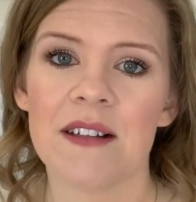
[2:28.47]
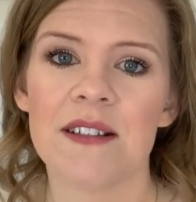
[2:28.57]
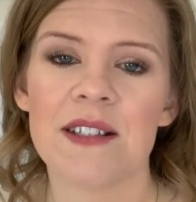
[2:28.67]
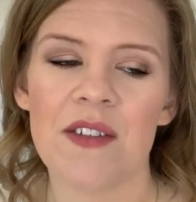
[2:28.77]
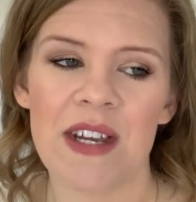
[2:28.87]

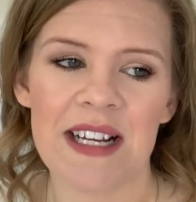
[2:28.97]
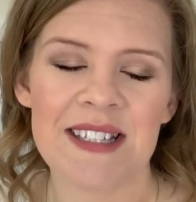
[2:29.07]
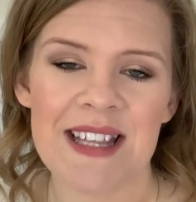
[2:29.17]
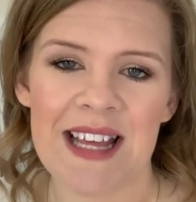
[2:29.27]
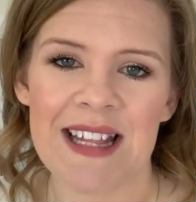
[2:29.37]
So the
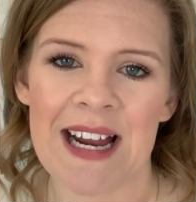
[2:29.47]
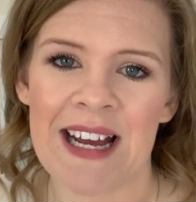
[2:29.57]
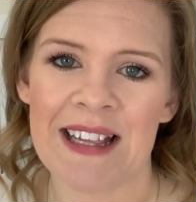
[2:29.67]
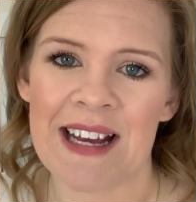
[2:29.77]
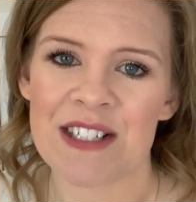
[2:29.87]
next thing that
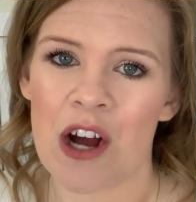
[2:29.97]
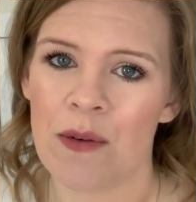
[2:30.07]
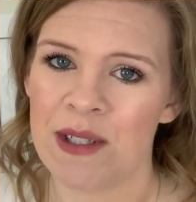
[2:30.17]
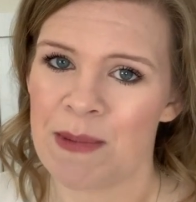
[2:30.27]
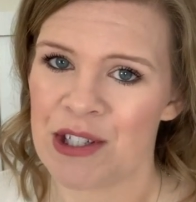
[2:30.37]
I like to
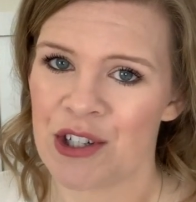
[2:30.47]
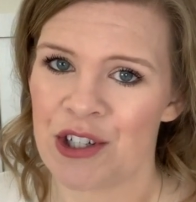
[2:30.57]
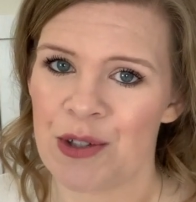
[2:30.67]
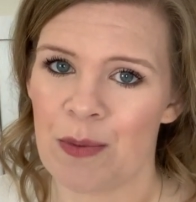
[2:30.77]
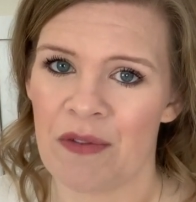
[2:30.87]
always make sure
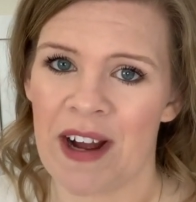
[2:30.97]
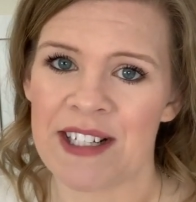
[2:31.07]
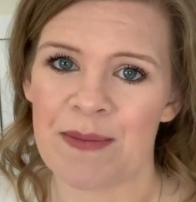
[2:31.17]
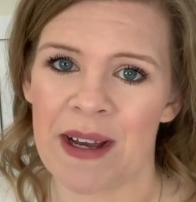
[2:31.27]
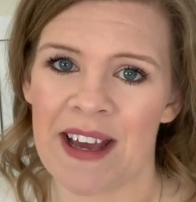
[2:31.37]
to provide
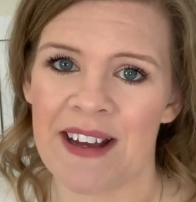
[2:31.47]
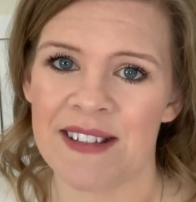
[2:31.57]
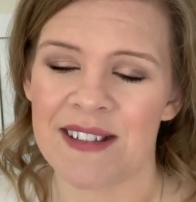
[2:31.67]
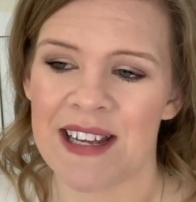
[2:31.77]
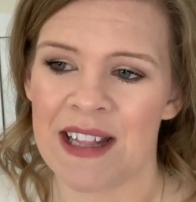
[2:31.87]
to my
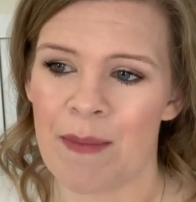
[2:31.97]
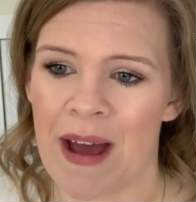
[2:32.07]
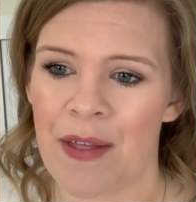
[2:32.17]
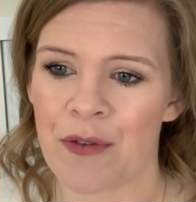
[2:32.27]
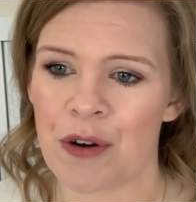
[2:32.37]
guests in the
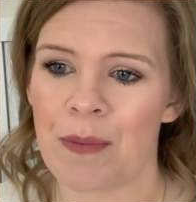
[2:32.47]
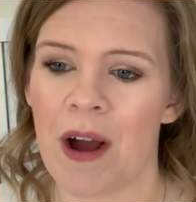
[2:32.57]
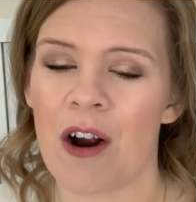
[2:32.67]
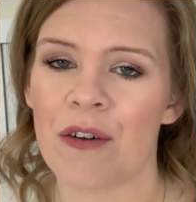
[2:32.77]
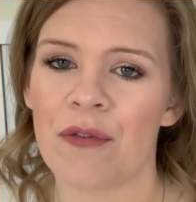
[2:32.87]
bathroom
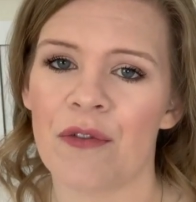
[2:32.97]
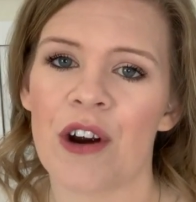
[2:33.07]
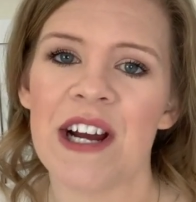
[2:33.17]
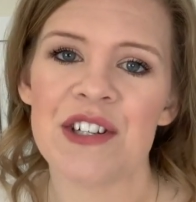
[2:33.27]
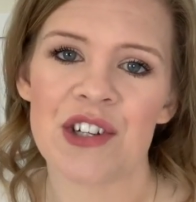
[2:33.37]
are
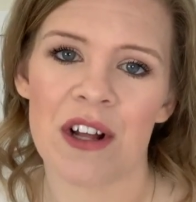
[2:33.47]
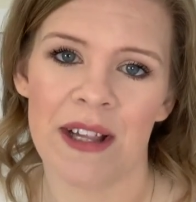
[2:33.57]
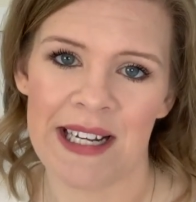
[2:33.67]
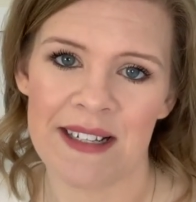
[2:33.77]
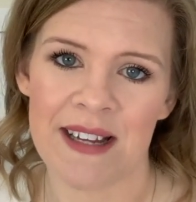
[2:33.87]
fresh,
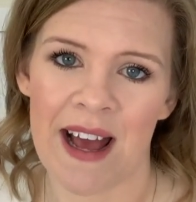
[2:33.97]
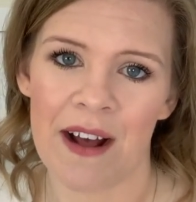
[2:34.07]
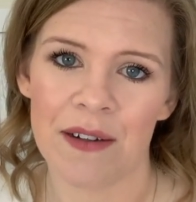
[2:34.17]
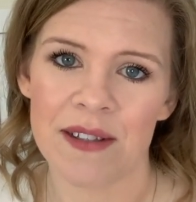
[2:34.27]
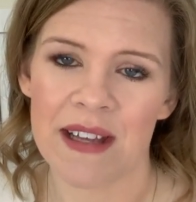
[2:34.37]
clean
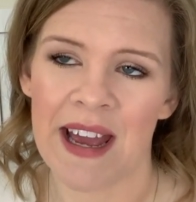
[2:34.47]
towels.